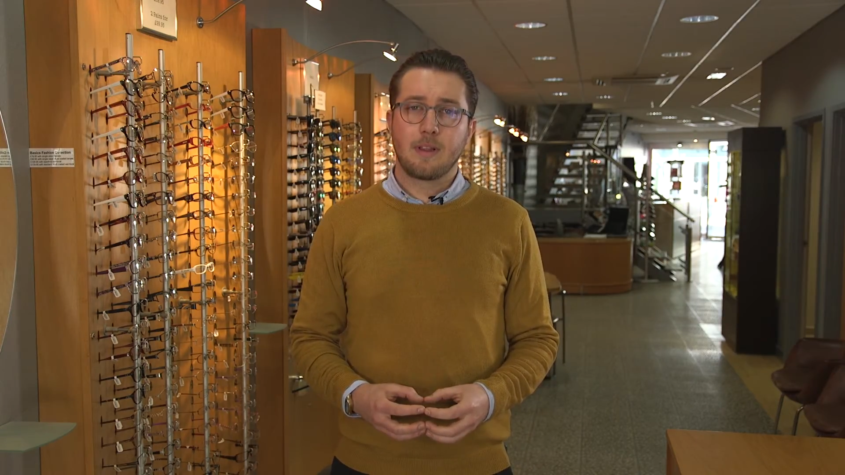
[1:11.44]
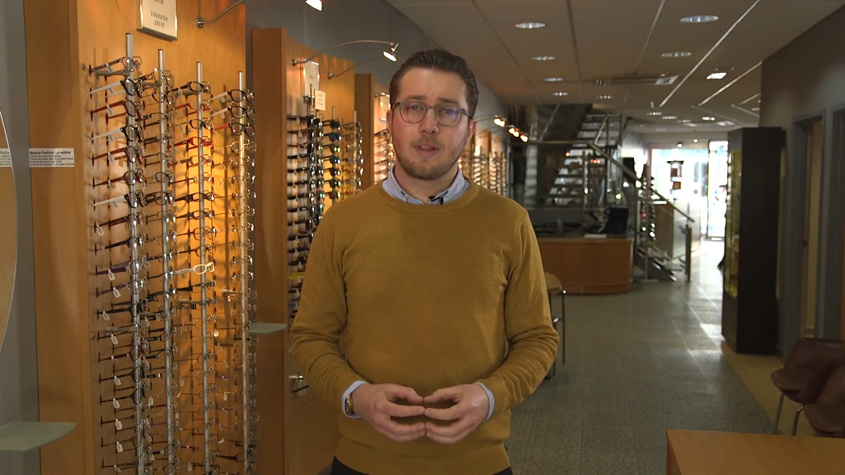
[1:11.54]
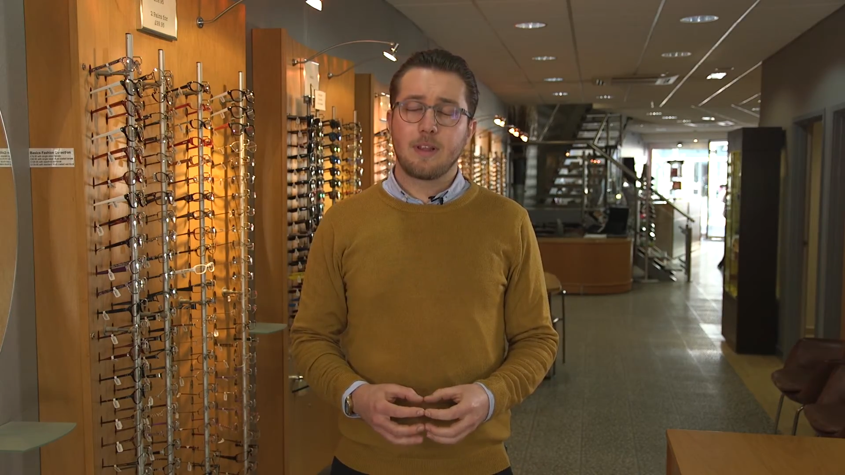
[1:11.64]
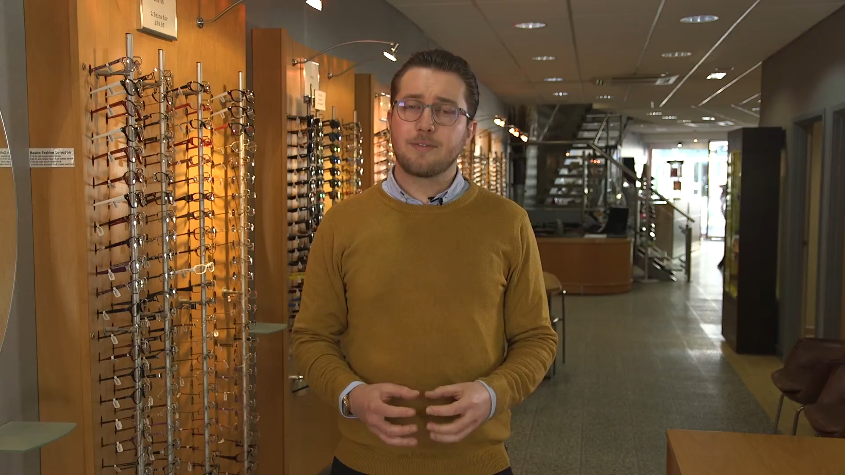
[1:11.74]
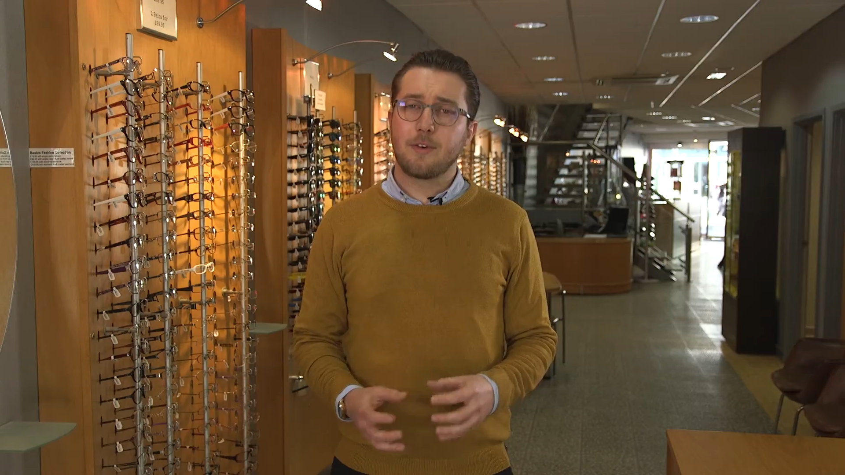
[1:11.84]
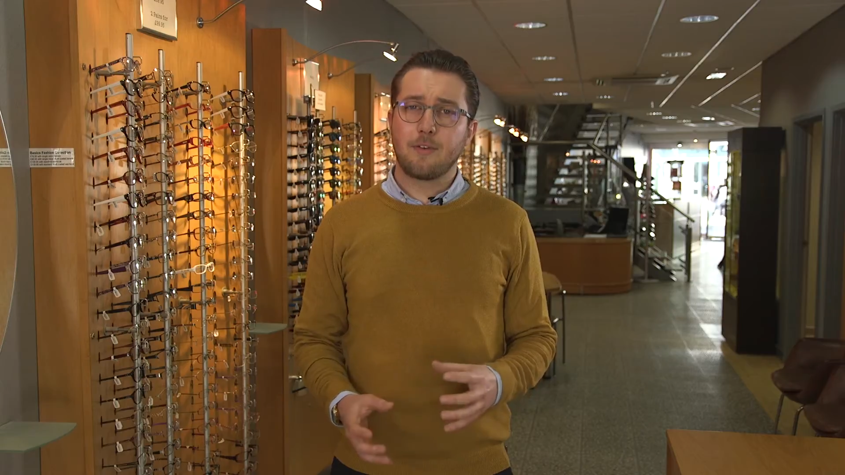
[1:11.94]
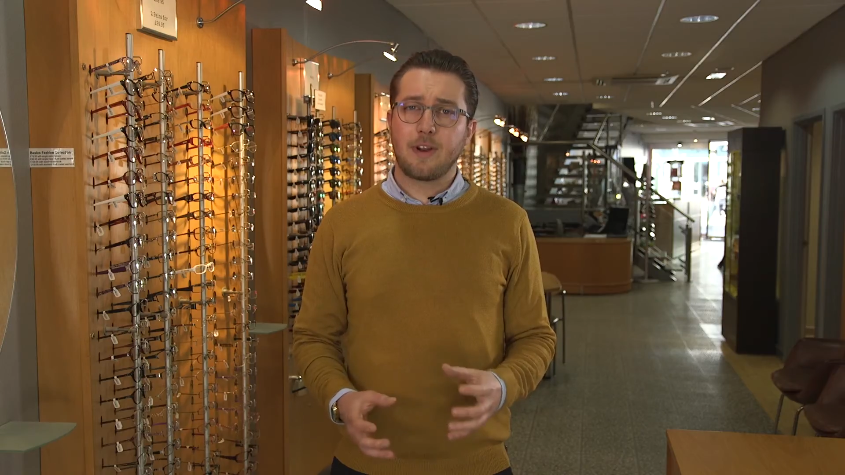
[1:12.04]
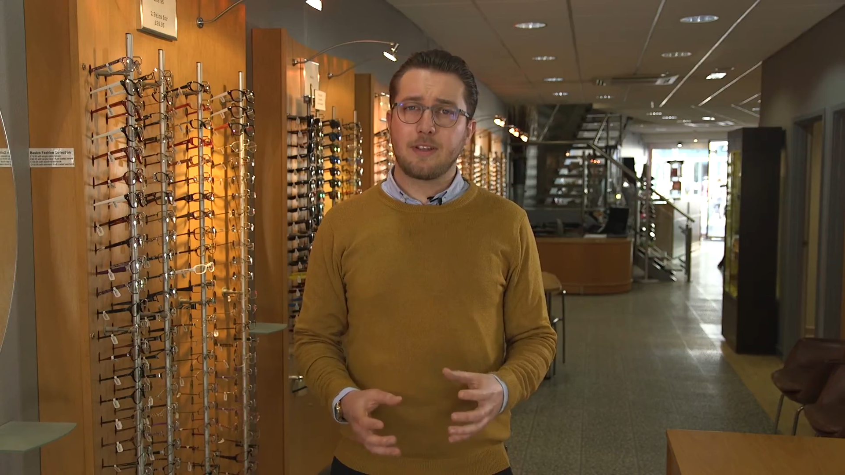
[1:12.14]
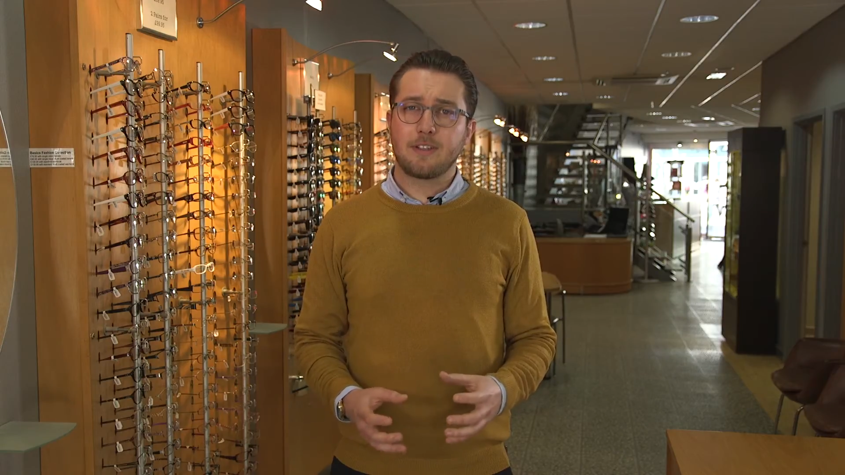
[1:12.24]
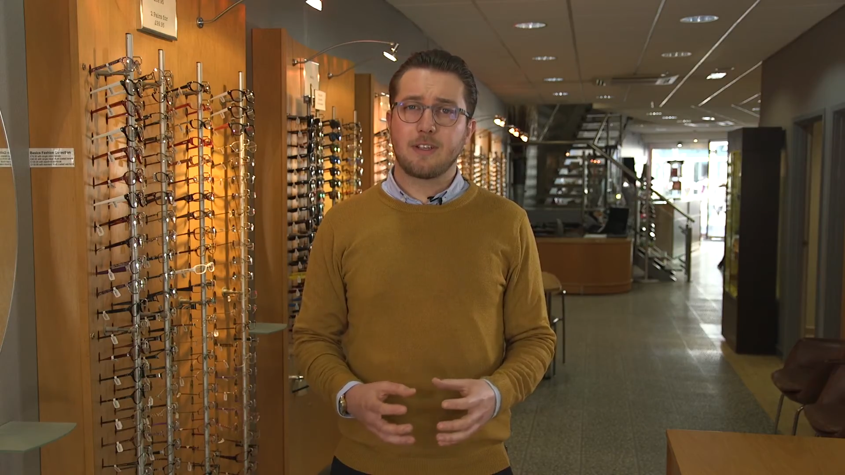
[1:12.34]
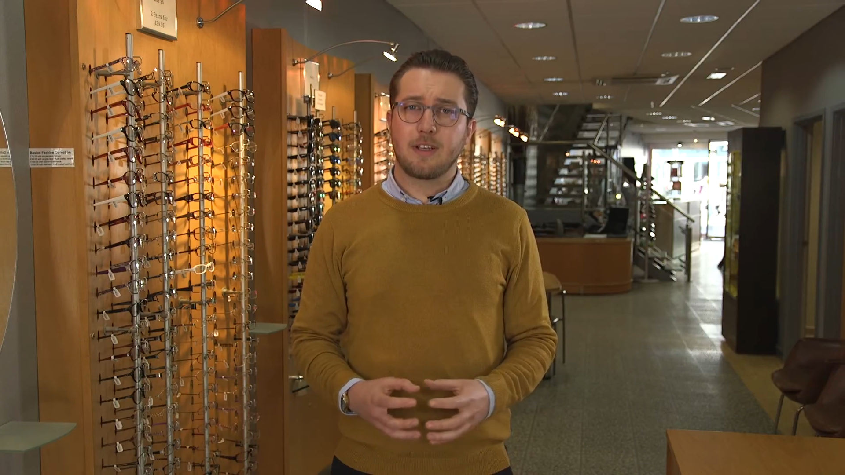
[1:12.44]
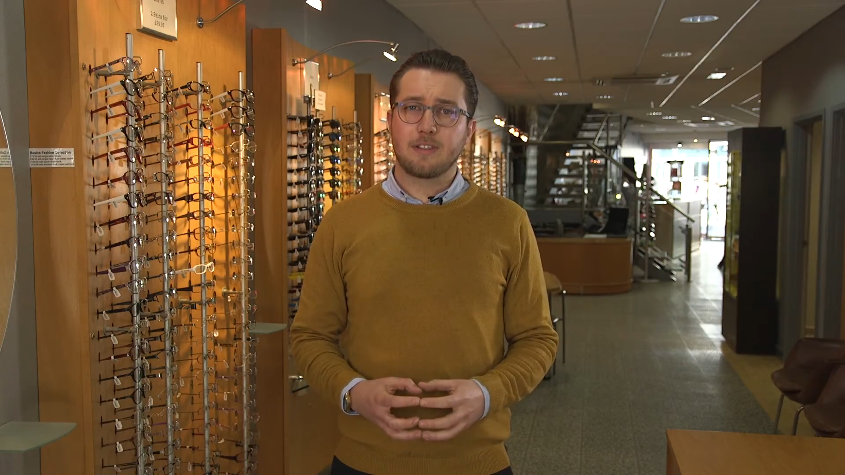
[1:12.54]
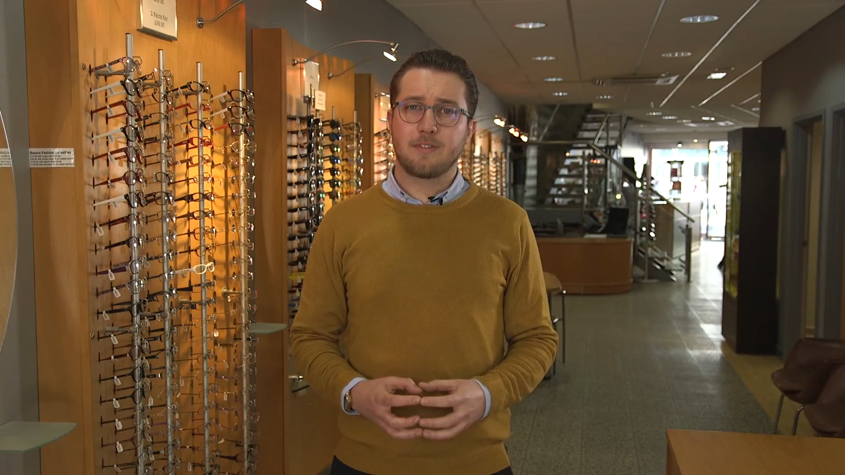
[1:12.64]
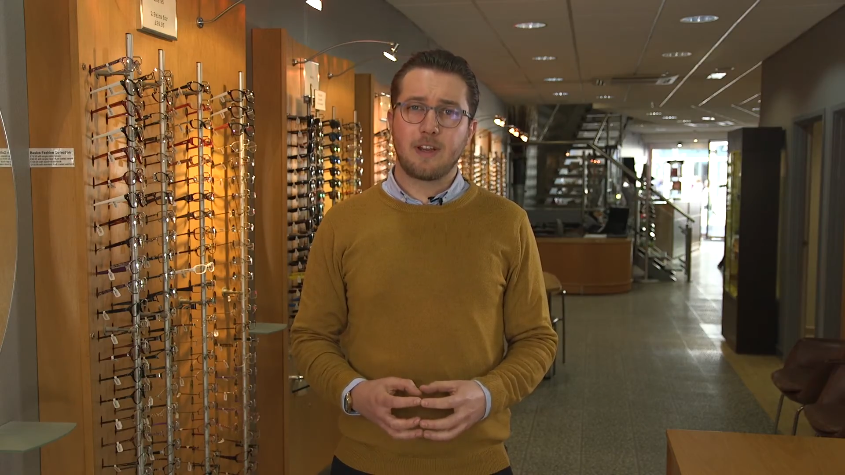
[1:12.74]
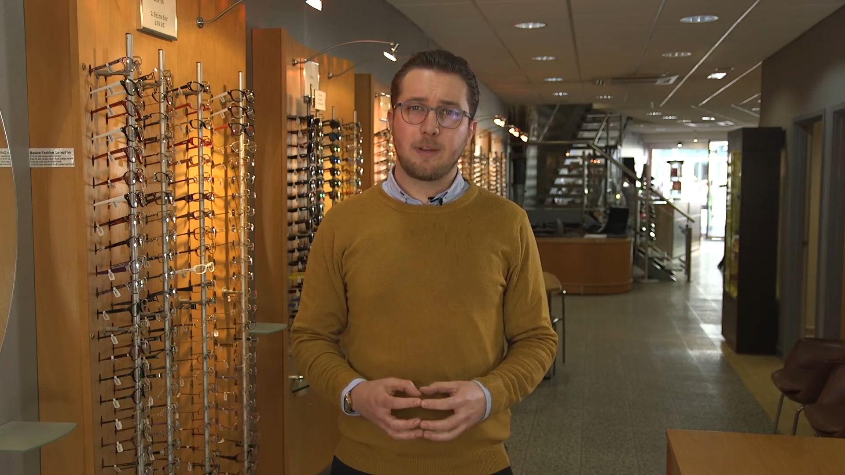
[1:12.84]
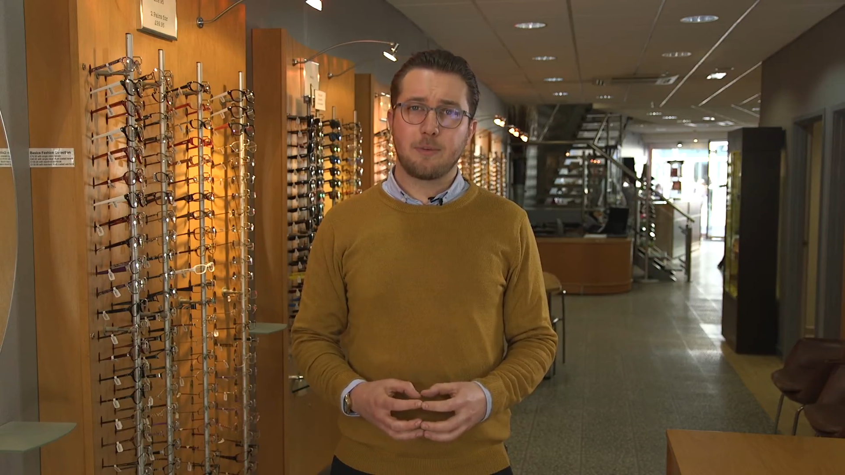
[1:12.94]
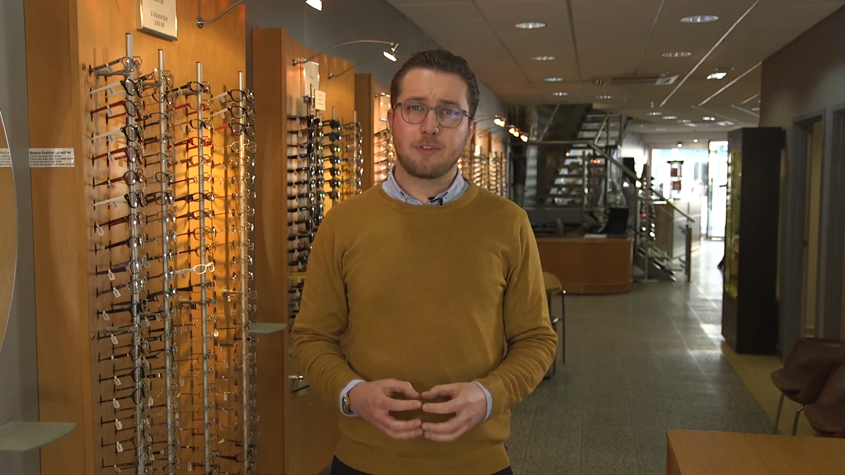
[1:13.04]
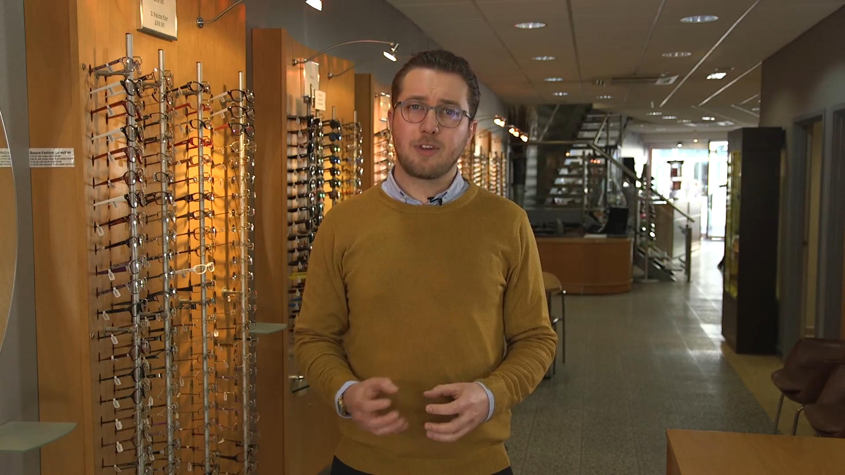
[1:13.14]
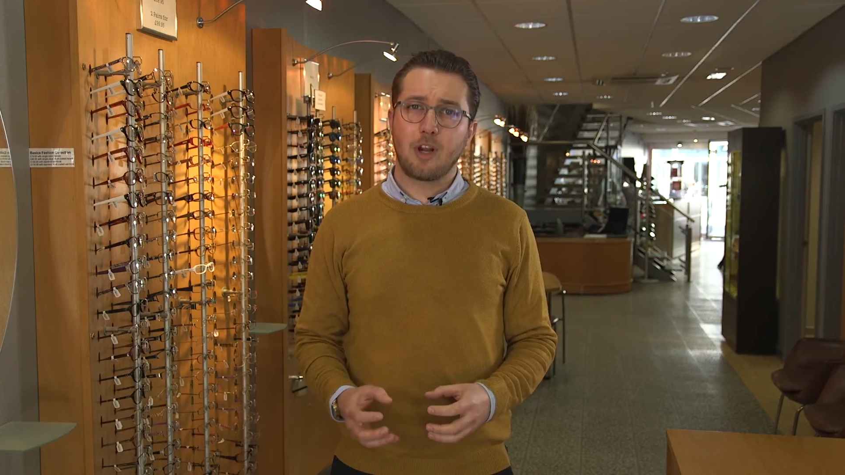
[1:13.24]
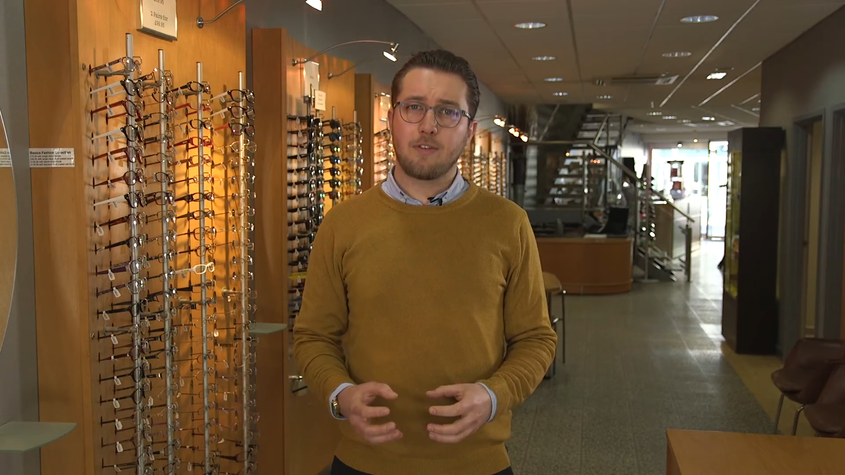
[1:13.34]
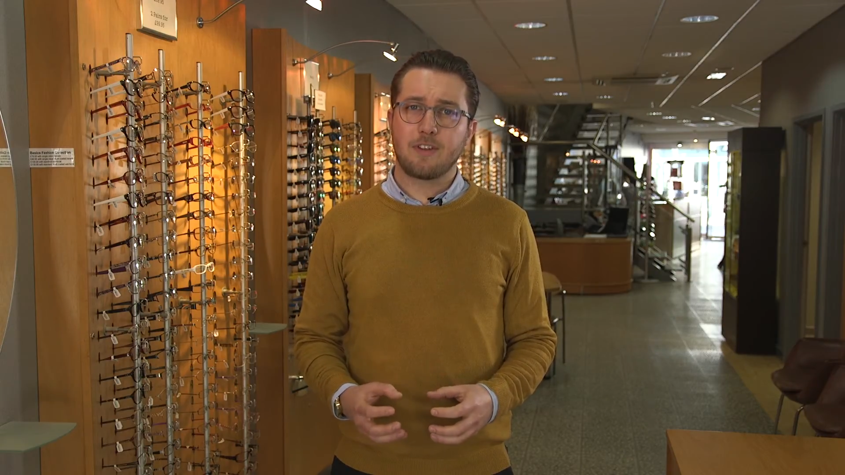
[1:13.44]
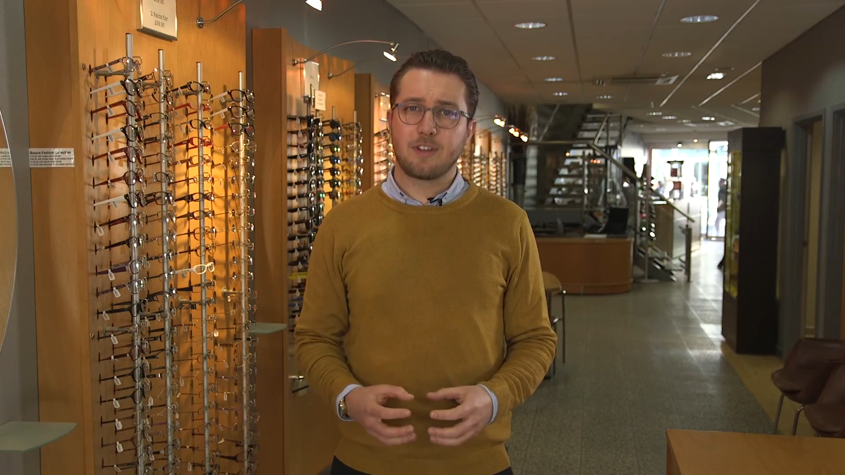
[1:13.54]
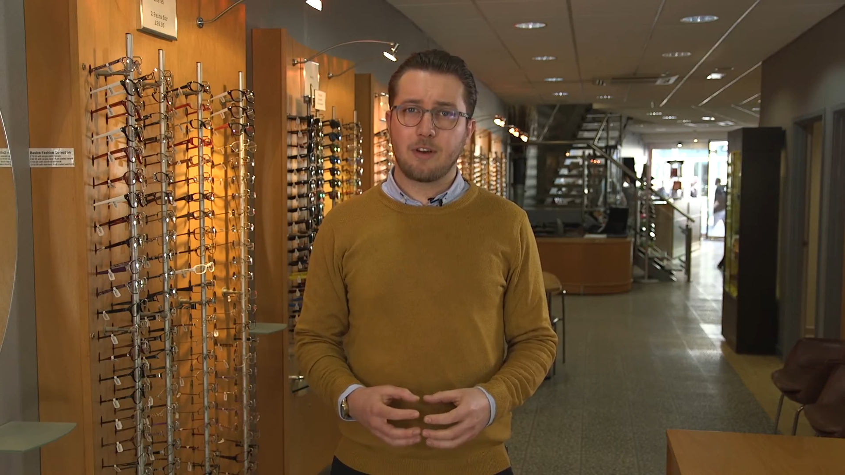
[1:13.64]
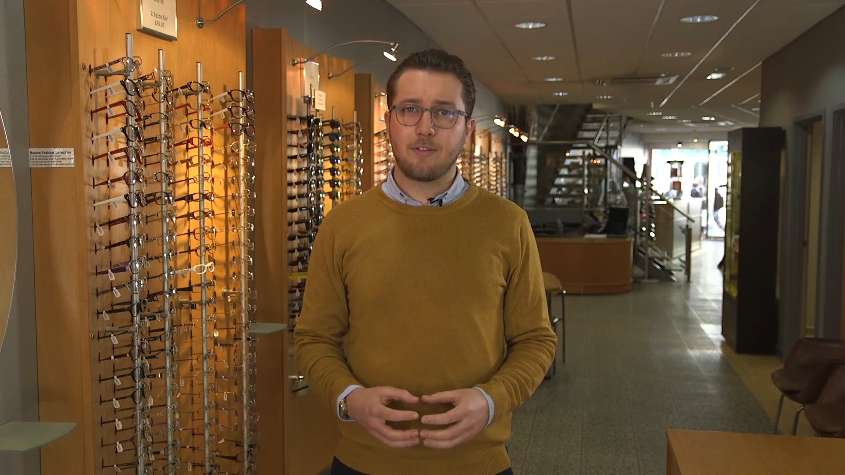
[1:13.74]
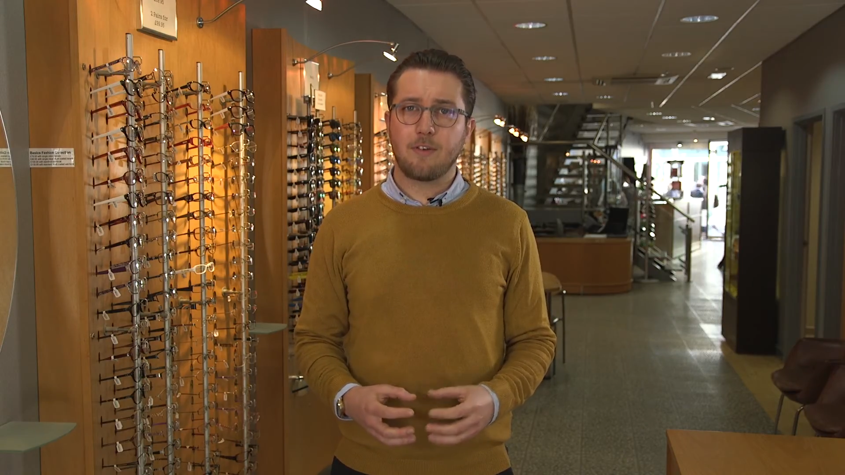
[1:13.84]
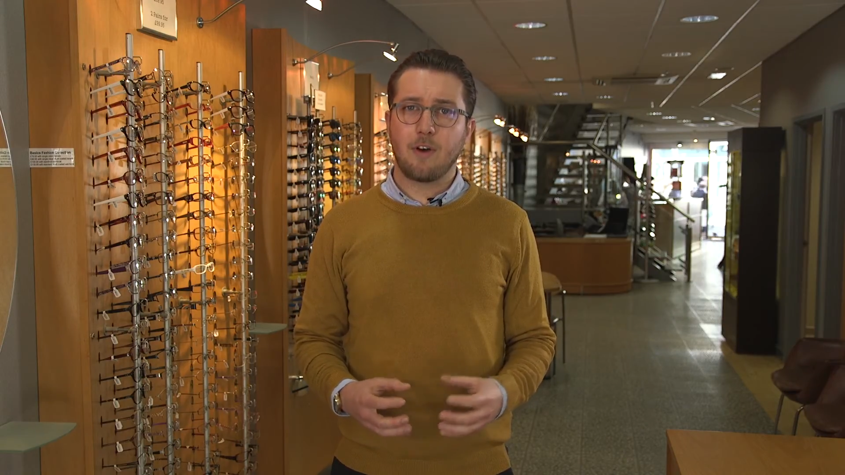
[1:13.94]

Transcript: This full range is available straight off the shelf